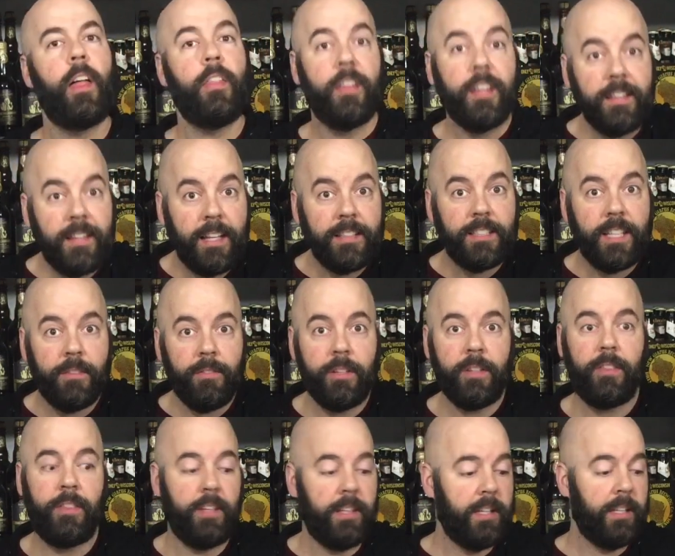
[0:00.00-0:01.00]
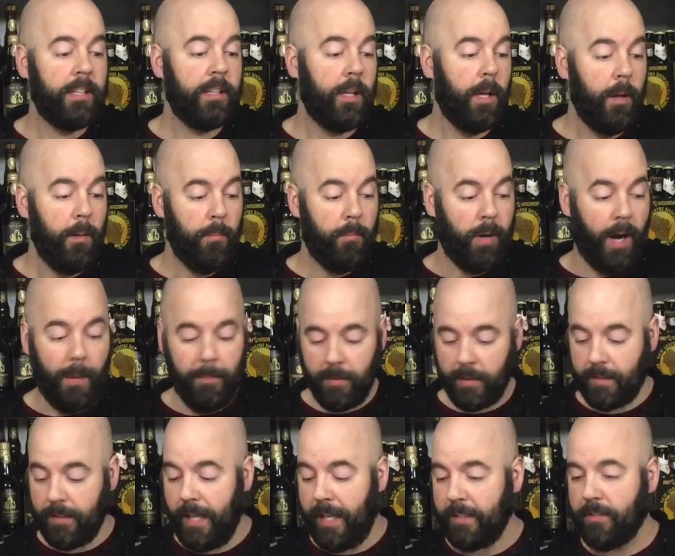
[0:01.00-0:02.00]
Think that's everything. Proper
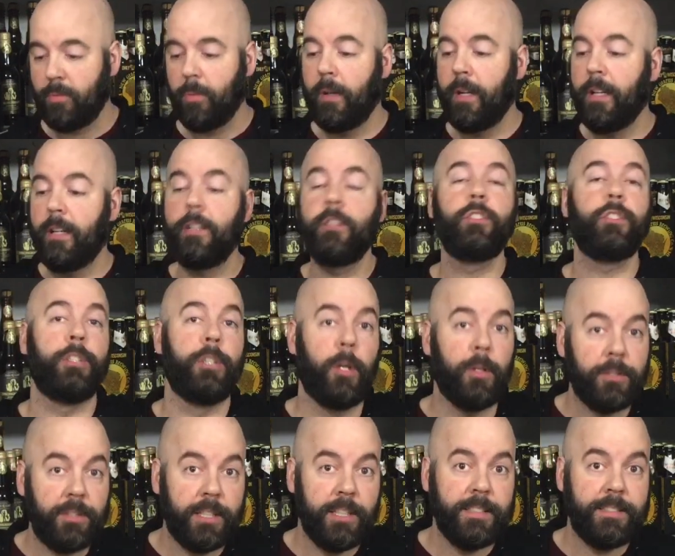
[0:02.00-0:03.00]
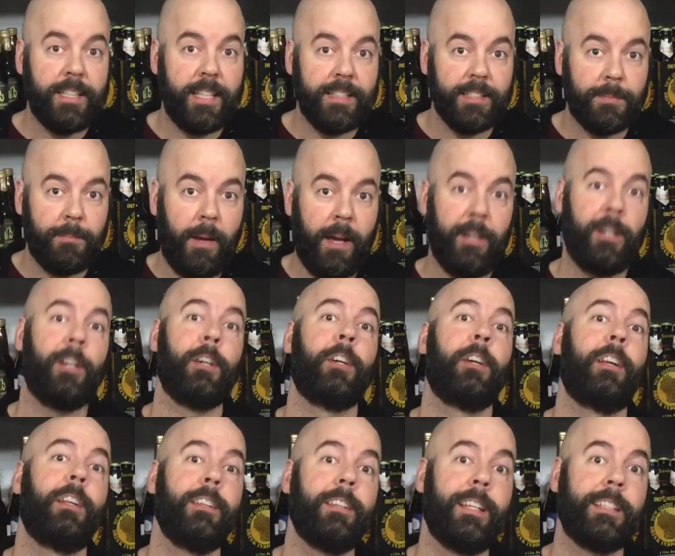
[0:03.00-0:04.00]
glassware, so you know it's going to taste
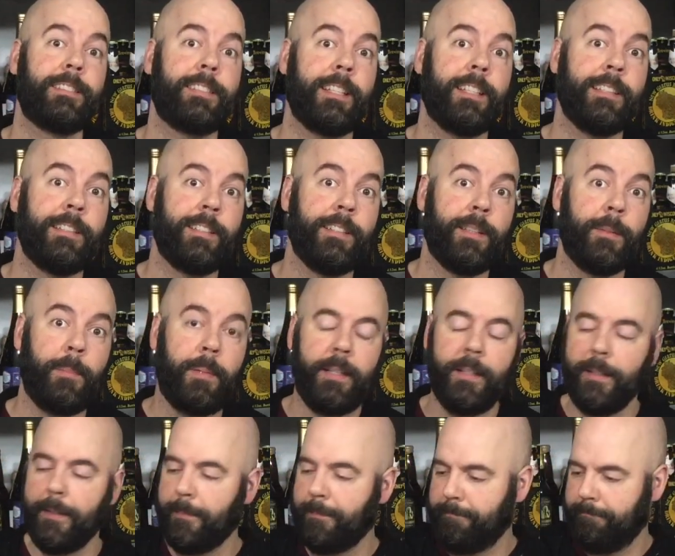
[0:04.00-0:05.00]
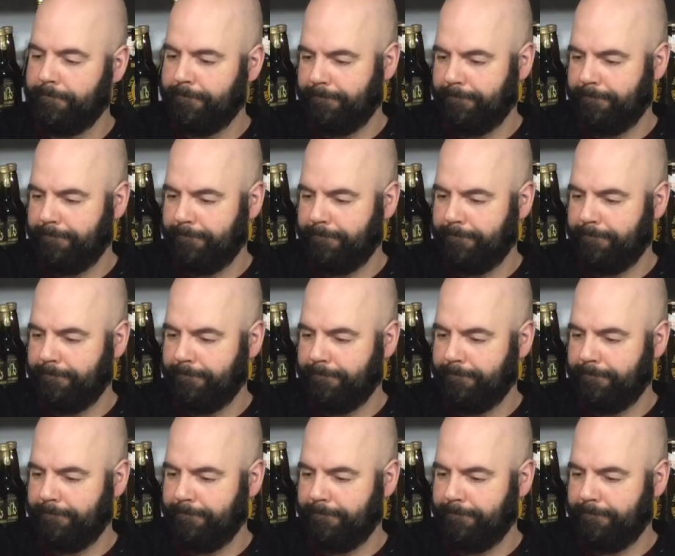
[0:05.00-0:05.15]
better. Let's get into the beer.